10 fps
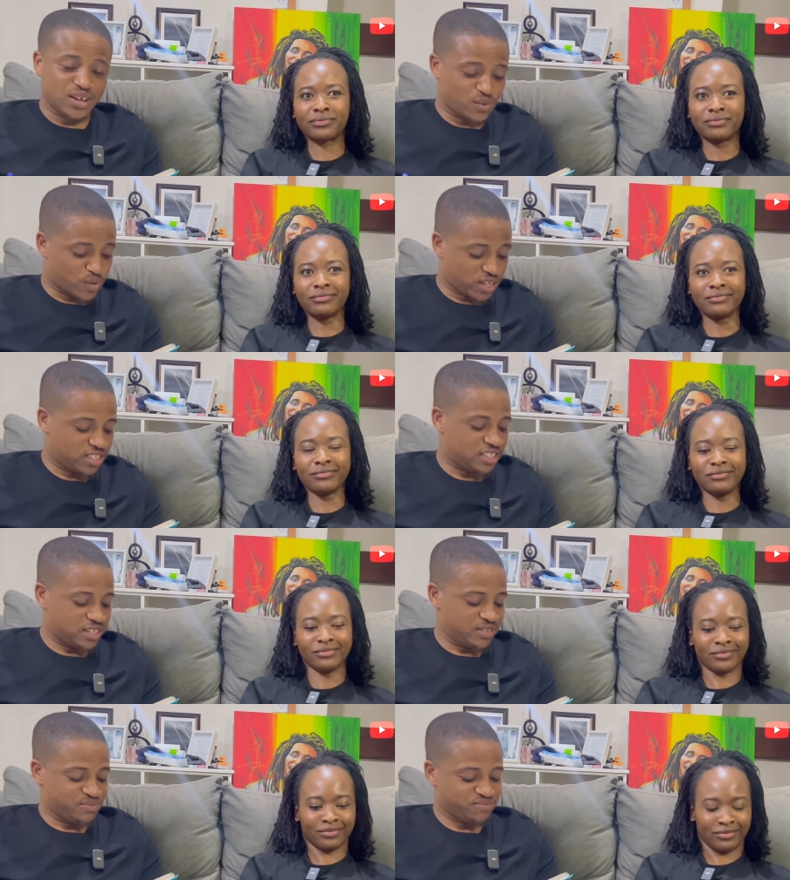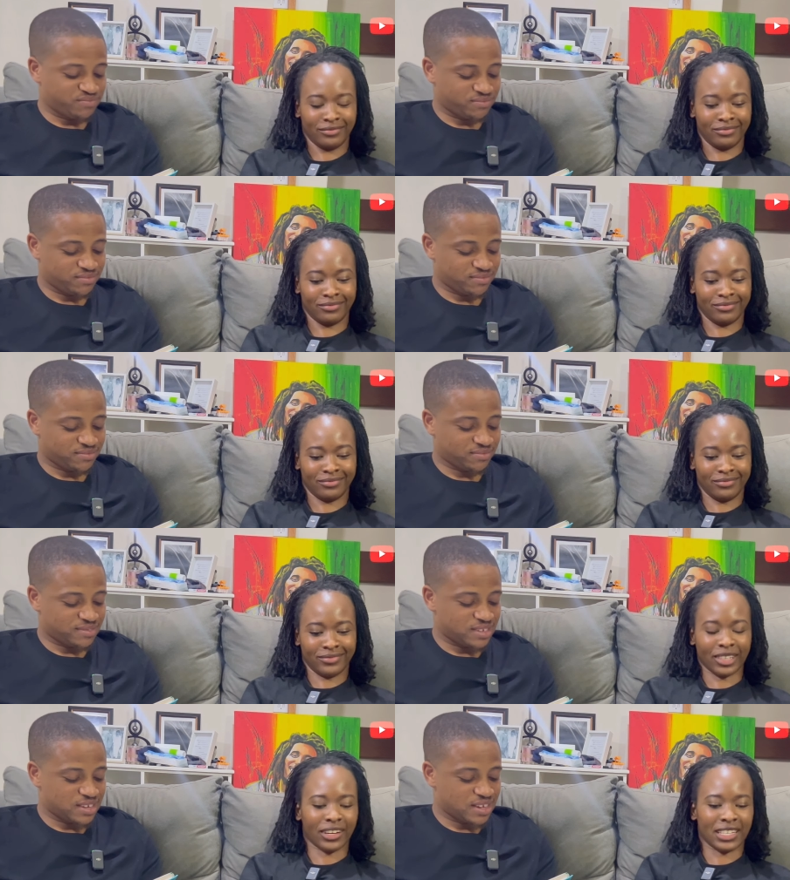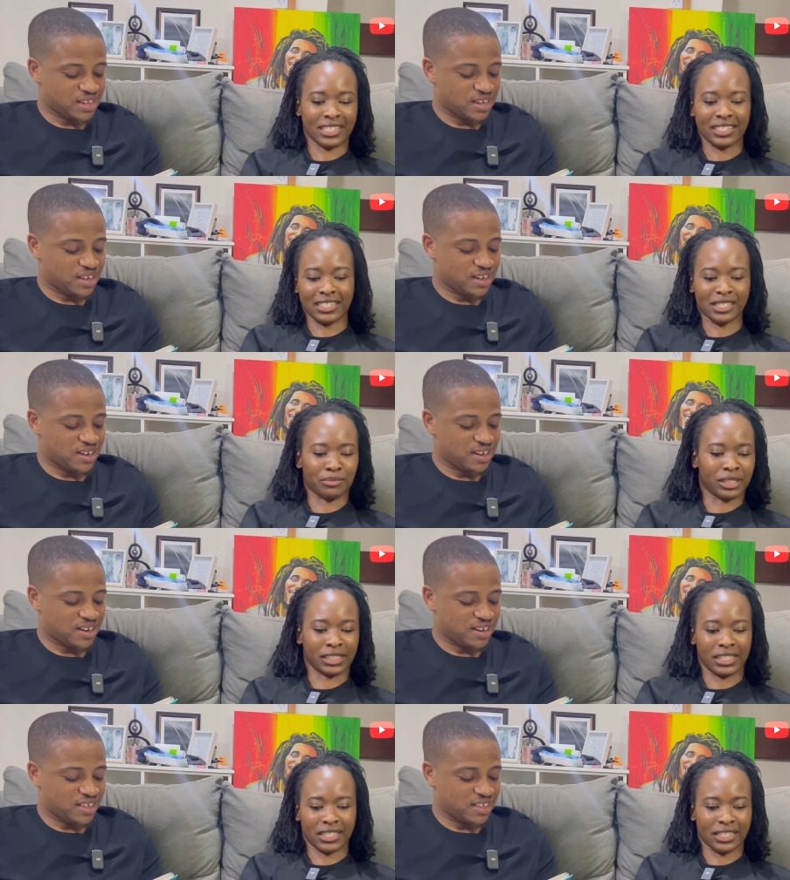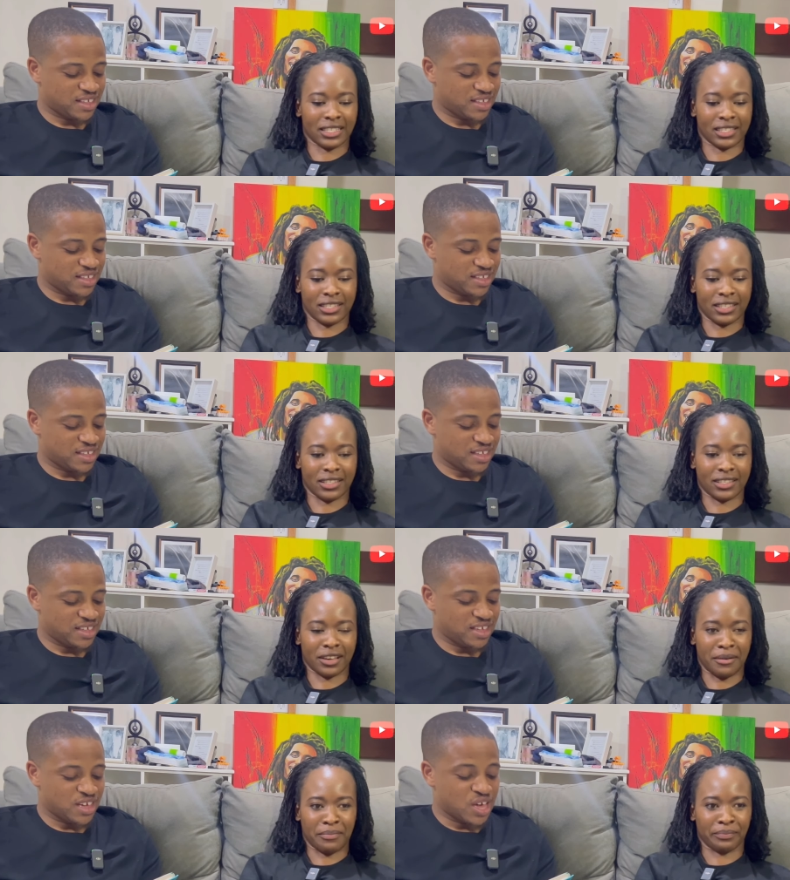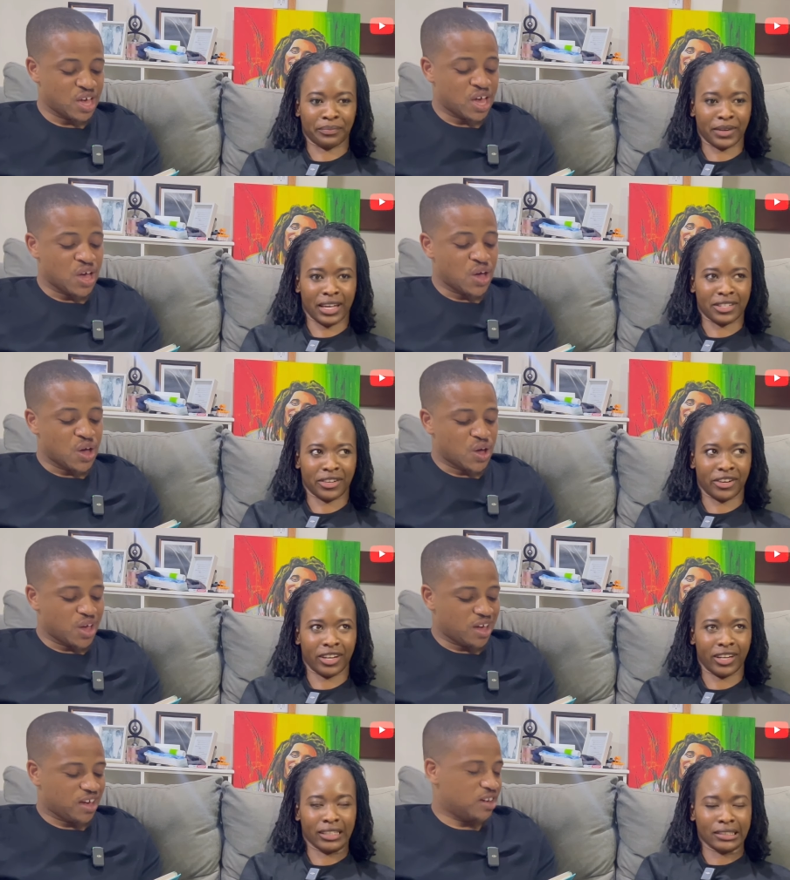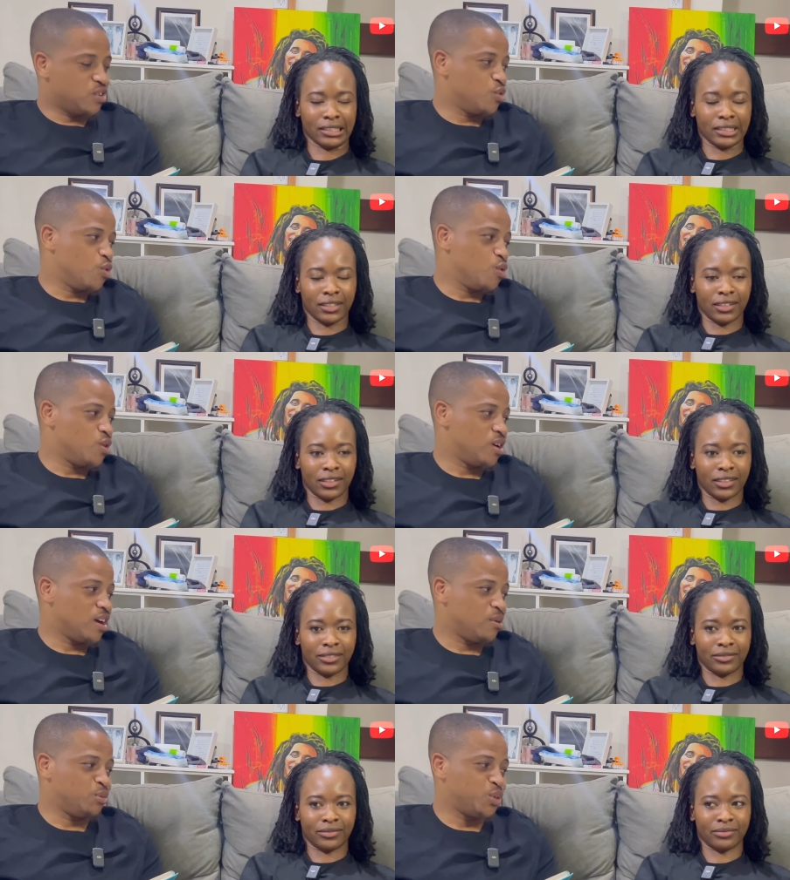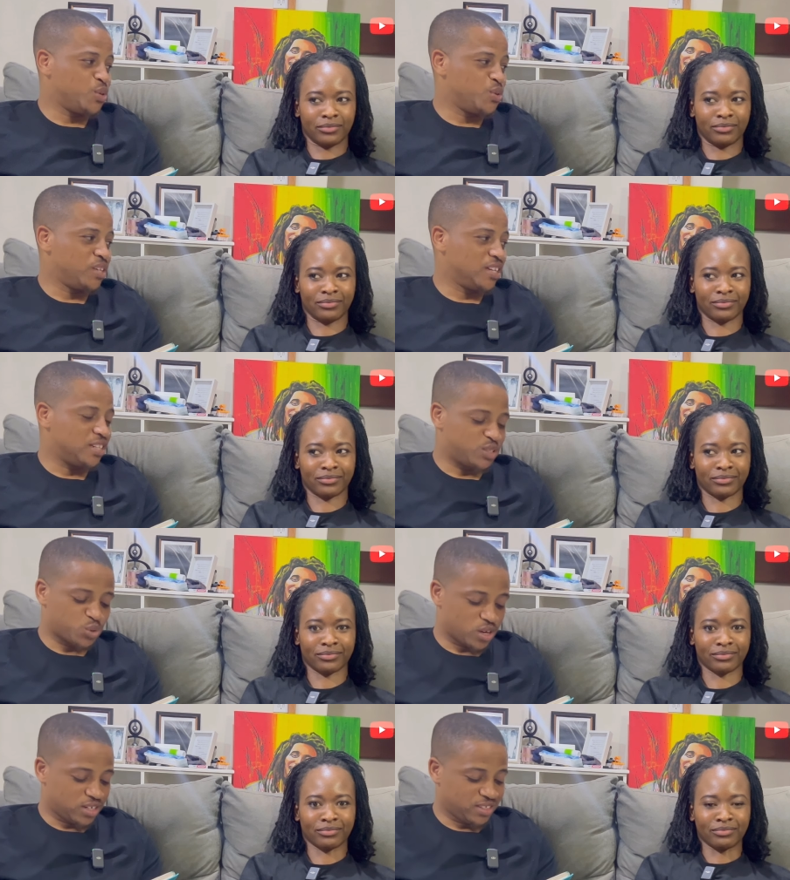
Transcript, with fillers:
Speaker 1: question.
Speaker 2: Oh, I did dismally in this in this um category.
Speaker 1: No, I'm sure you'll get this one,